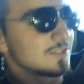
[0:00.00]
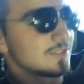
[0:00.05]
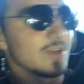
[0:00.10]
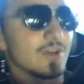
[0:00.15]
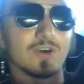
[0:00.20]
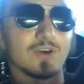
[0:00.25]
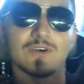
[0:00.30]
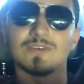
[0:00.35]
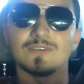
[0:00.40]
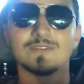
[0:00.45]

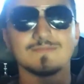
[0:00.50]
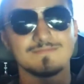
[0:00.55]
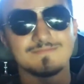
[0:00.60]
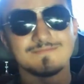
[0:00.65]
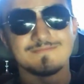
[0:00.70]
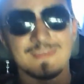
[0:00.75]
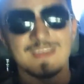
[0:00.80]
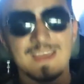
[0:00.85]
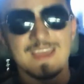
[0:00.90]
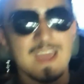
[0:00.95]
So
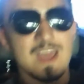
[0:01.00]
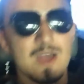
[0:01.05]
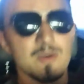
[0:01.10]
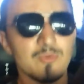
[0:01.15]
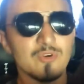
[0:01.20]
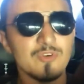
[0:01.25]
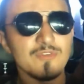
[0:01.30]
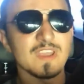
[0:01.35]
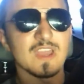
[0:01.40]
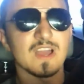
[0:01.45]

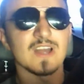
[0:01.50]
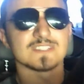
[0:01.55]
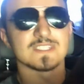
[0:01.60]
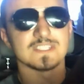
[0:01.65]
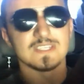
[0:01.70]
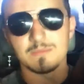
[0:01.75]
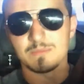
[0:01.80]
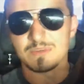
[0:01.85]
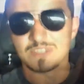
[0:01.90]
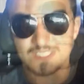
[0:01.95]
moving on
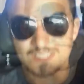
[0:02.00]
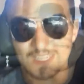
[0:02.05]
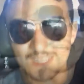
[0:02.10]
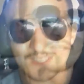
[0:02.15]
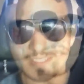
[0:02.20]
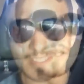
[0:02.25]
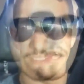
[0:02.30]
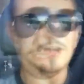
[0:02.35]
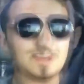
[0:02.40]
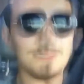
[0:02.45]
to number
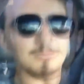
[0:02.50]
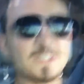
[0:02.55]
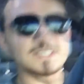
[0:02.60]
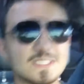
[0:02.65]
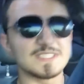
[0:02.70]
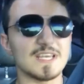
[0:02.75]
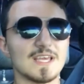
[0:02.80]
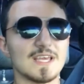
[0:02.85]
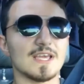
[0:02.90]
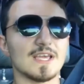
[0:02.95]
6. Now number
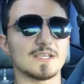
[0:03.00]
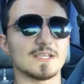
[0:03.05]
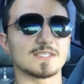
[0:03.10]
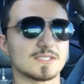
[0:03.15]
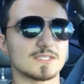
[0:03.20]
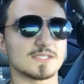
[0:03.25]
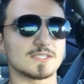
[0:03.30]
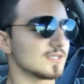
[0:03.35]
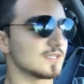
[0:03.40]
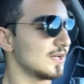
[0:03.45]

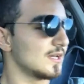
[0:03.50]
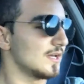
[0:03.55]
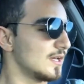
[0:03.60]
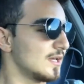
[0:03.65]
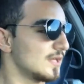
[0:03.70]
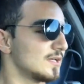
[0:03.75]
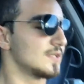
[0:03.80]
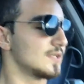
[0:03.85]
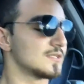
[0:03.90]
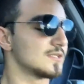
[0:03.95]
6
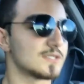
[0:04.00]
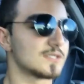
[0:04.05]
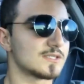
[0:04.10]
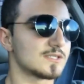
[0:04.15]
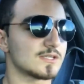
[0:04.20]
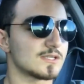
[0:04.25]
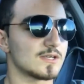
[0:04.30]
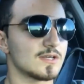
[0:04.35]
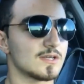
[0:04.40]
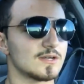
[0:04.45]

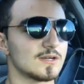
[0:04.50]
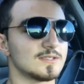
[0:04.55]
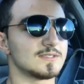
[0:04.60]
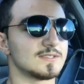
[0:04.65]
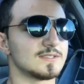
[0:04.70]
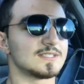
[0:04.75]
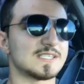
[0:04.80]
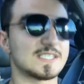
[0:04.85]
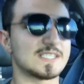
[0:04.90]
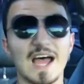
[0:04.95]
is
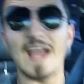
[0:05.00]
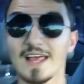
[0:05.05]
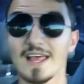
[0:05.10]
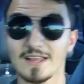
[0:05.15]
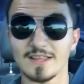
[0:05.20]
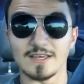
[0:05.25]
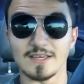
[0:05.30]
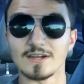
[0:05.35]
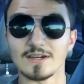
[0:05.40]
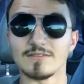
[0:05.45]
the
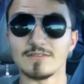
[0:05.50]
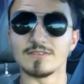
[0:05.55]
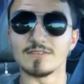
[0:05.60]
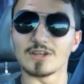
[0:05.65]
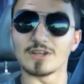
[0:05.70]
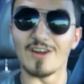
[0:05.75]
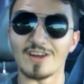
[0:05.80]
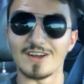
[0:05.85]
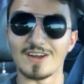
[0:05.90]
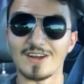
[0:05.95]
styling of the
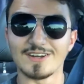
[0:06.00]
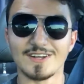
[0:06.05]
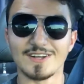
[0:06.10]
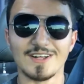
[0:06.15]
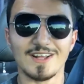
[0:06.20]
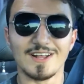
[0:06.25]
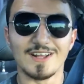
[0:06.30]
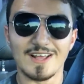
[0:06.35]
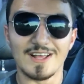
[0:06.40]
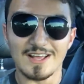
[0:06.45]
car,
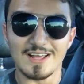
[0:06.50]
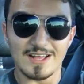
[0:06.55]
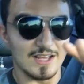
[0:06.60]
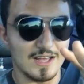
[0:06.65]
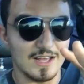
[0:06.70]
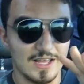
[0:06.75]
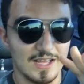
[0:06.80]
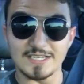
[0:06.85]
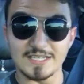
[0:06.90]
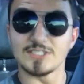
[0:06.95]

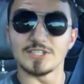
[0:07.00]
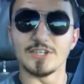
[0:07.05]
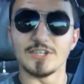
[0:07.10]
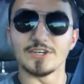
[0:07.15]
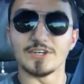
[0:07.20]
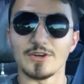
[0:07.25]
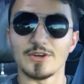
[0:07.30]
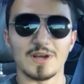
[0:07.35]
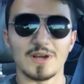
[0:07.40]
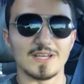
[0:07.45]

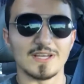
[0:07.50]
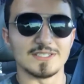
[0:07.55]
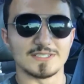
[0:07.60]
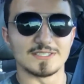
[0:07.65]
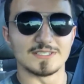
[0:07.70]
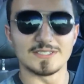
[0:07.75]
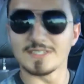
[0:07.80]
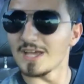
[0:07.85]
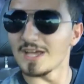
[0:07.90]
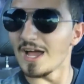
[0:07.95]
exterior
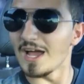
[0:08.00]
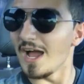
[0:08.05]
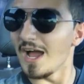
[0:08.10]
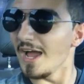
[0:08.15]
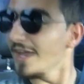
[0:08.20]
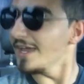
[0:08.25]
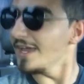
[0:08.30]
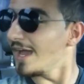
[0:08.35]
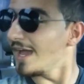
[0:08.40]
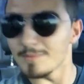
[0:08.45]
wise.
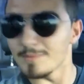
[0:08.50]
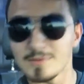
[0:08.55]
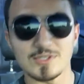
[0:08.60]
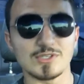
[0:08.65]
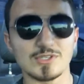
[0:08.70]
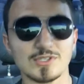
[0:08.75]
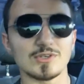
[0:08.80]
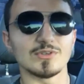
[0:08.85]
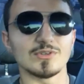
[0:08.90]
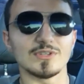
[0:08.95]
I
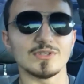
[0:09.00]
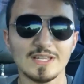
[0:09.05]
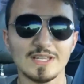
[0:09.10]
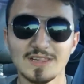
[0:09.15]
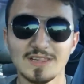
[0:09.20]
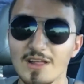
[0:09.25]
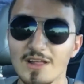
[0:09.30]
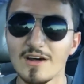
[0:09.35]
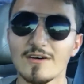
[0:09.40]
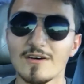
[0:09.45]
absolutely
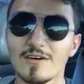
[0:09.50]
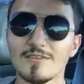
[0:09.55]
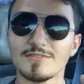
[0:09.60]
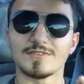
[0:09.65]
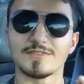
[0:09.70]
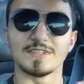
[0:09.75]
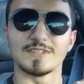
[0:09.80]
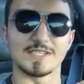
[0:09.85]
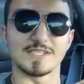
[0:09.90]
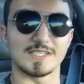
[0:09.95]

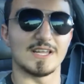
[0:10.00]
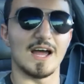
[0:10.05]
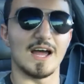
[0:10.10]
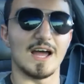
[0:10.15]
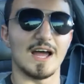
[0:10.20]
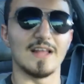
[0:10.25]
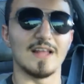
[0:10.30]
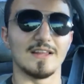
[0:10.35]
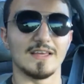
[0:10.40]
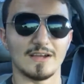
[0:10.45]
love the
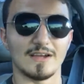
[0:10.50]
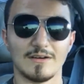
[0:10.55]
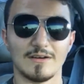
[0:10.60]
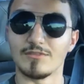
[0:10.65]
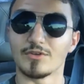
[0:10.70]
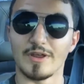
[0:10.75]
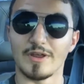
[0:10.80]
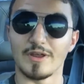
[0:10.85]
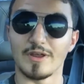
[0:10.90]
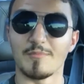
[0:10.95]
styling of
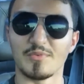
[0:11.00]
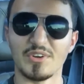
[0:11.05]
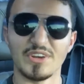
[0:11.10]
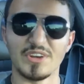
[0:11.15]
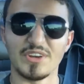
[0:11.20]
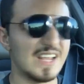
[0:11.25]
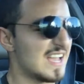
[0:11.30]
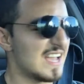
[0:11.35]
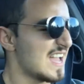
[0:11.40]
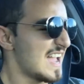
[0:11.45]
the Grand
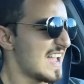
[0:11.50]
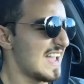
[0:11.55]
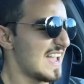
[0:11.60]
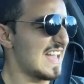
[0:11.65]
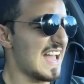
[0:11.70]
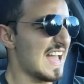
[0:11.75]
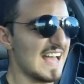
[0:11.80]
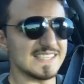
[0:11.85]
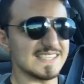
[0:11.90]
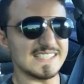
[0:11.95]
Prix. It
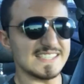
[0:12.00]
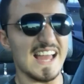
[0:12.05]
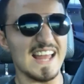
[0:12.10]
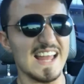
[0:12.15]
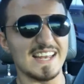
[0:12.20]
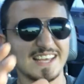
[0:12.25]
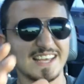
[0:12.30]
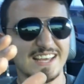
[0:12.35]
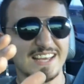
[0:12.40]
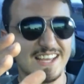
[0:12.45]
has that
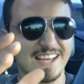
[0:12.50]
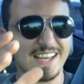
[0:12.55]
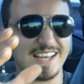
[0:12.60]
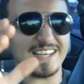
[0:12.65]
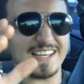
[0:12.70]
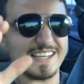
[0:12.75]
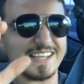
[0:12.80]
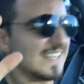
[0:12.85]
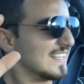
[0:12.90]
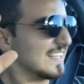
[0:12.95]

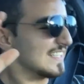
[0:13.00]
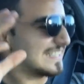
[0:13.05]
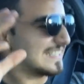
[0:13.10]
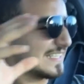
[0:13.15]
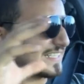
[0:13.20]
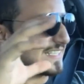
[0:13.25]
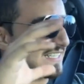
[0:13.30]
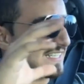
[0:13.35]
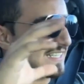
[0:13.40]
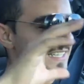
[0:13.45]

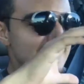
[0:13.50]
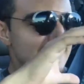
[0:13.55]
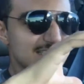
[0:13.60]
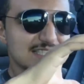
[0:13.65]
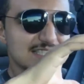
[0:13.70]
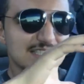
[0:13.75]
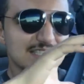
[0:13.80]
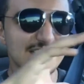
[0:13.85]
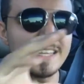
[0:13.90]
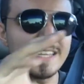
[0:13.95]

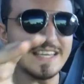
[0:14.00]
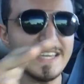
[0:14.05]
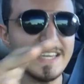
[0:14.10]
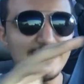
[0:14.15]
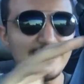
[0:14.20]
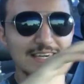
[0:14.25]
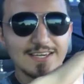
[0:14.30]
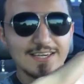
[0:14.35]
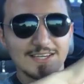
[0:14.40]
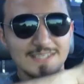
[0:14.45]
sleek
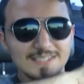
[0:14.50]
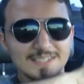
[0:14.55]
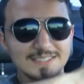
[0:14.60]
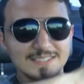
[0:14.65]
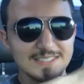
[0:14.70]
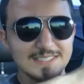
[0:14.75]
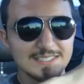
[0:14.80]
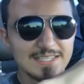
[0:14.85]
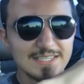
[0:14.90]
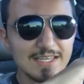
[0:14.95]

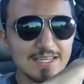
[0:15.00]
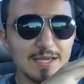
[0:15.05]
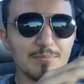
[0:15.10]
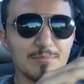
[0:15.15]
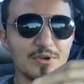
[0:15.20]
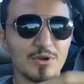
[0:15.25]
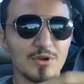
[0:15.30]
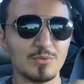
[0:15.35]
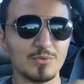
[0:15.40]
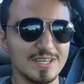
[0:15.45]

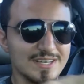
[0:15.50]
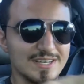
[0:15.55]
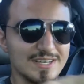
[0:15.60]
sleeper with the